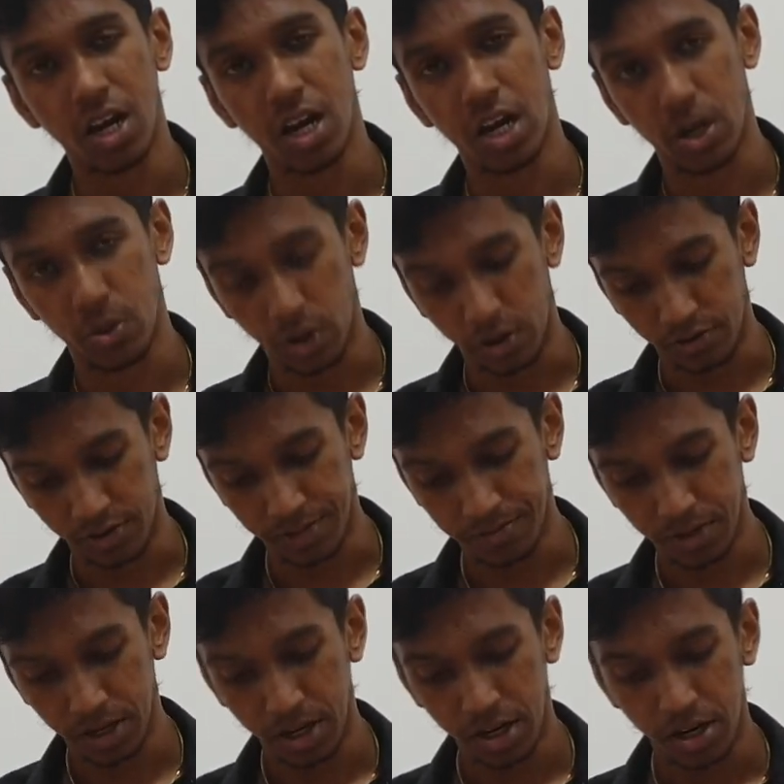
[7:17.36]
However,
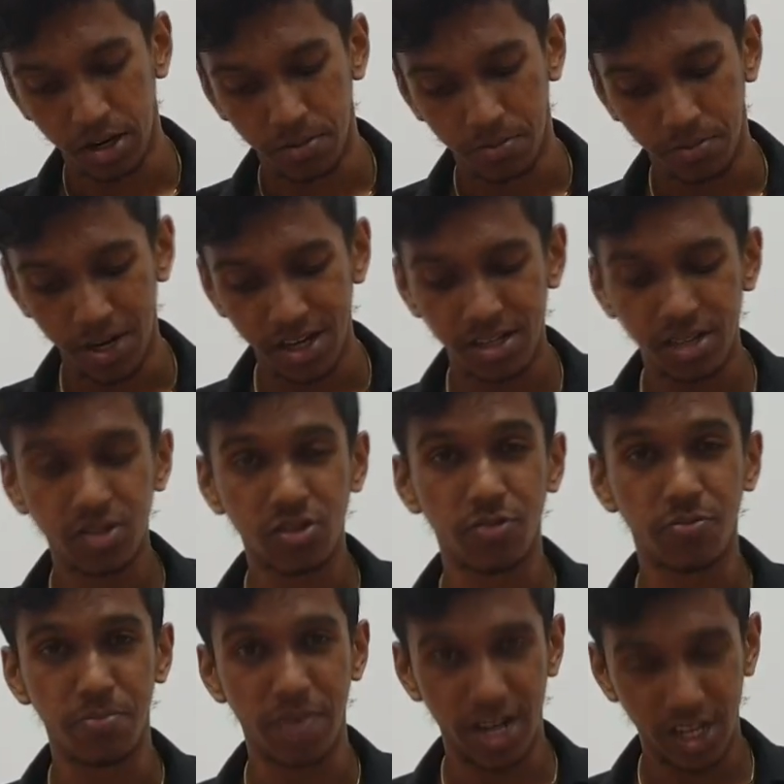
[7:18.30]
presence
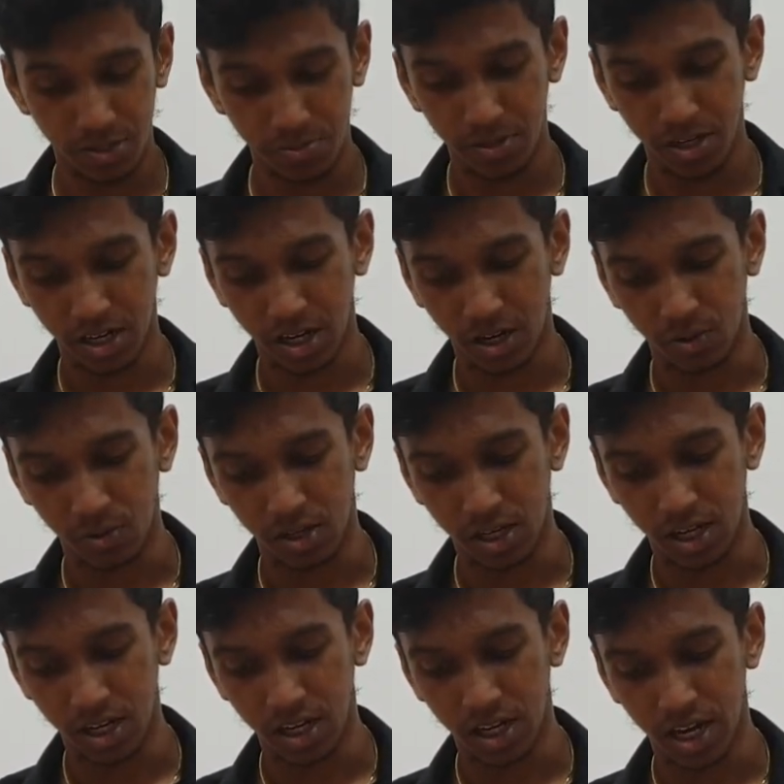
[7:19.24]
of management
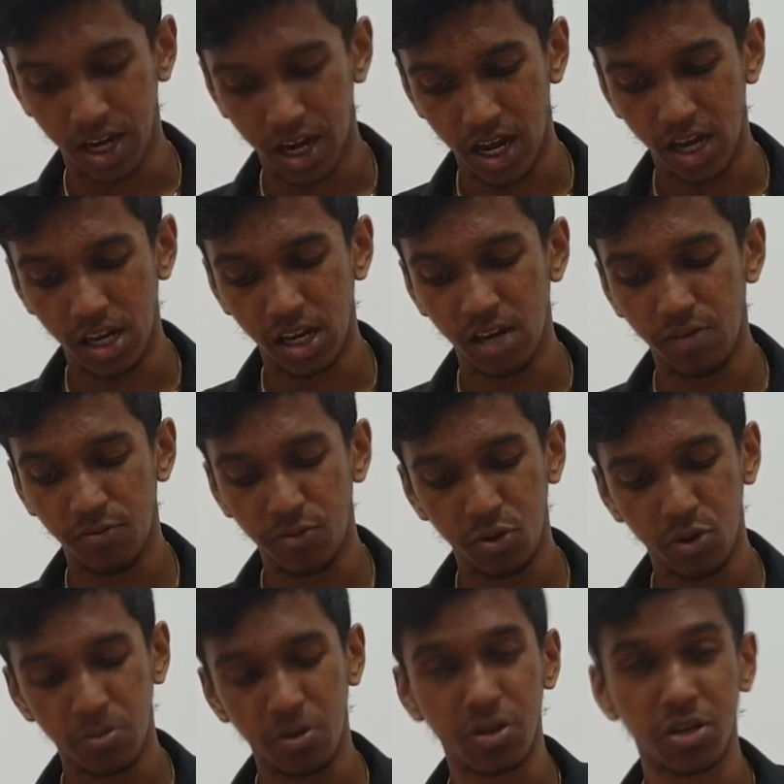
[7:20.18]
accounting and info
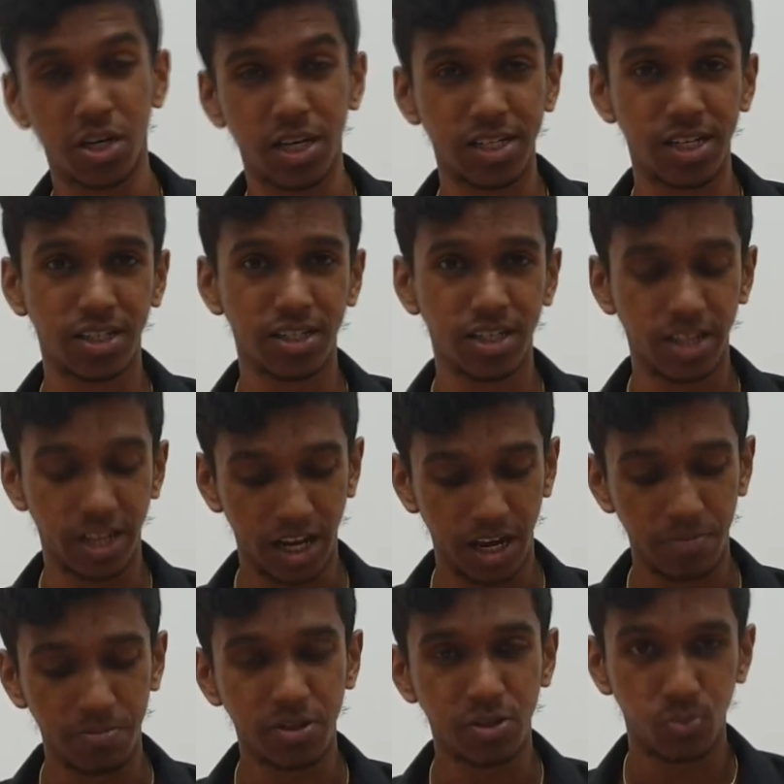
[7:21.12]
about transactions that
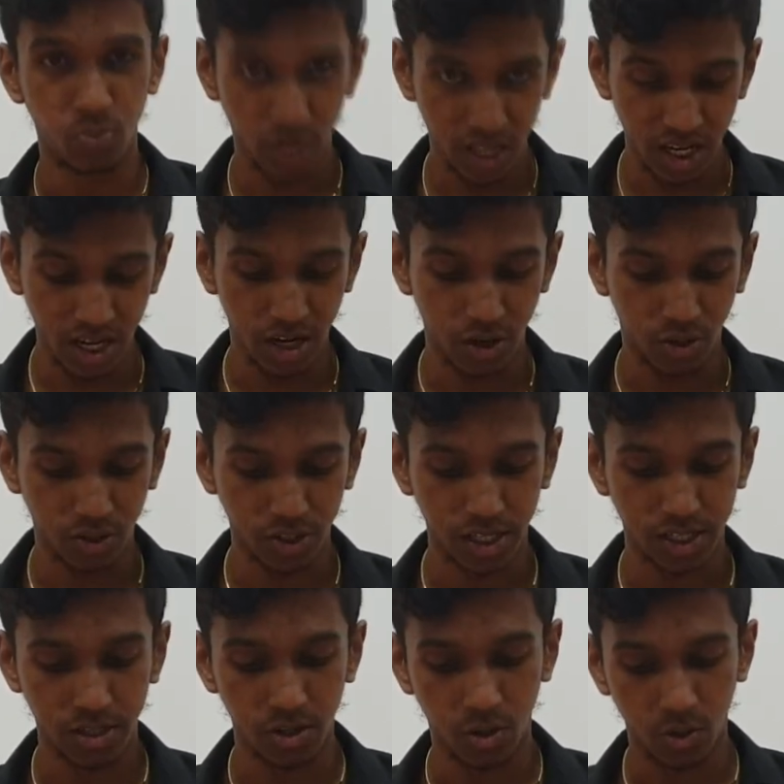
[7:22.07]
happens within an
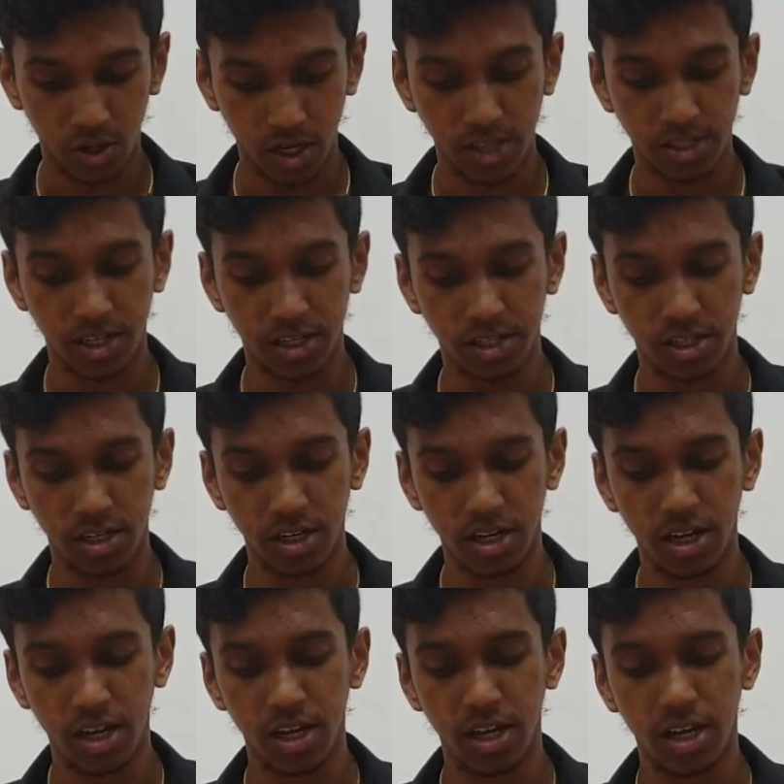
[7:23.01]
organization
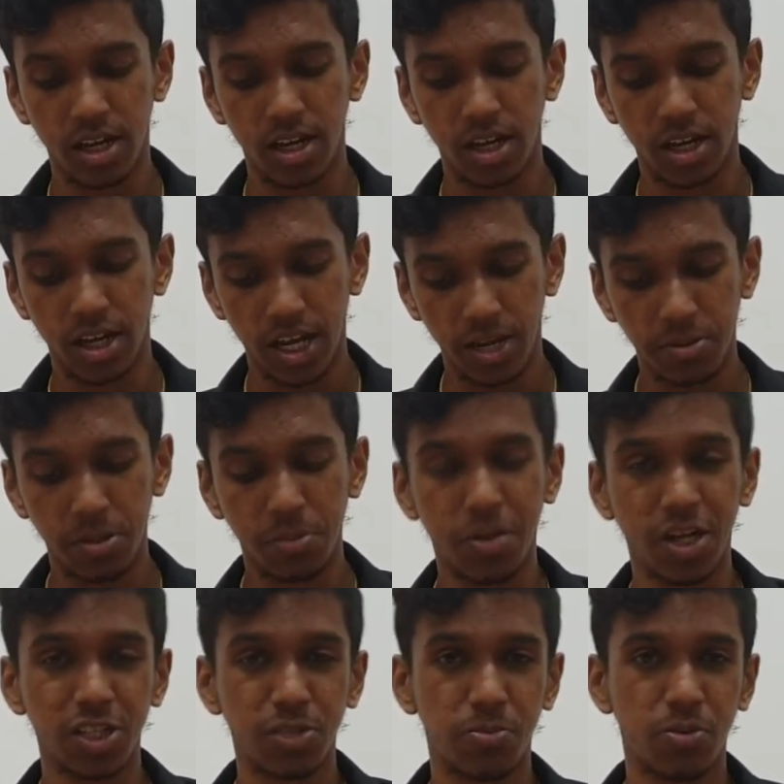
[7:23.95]
has been
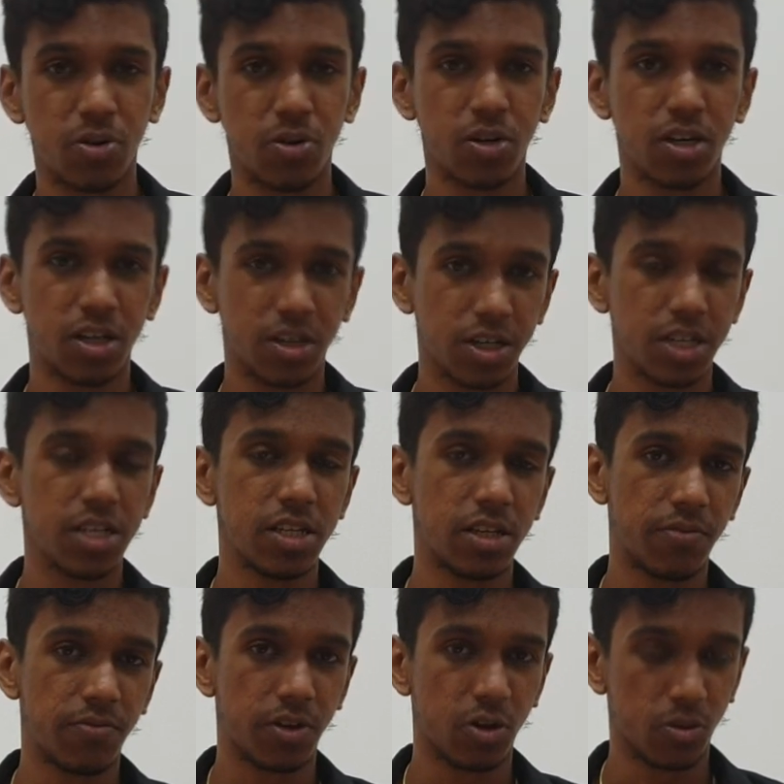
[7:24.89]
much more a
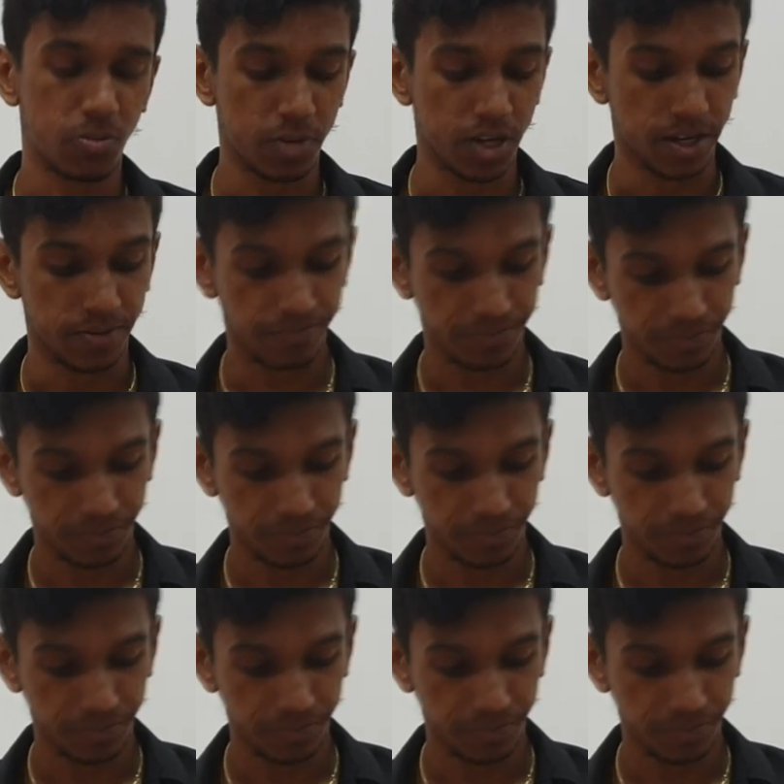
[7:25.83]
recent phenomenon.